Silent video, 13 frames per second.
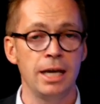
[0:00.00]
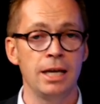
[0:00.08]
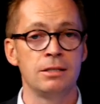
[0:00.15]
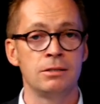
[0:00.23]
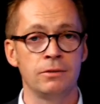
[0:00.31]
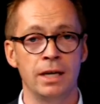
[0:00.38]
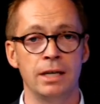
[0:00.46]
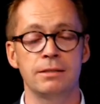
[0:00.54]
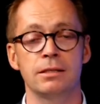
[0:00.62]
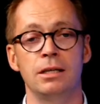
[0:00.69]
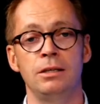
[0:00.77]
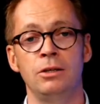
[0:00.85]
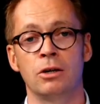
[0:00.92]
so that
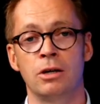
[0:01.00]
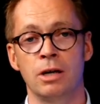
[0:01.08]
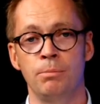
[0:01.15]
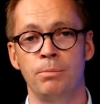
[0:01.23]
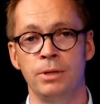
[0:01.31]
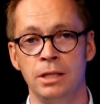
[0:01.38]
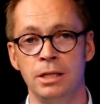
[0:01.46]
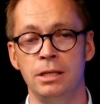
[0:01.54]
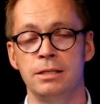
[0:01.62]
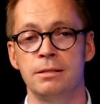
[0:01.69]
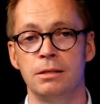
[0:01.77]
your company,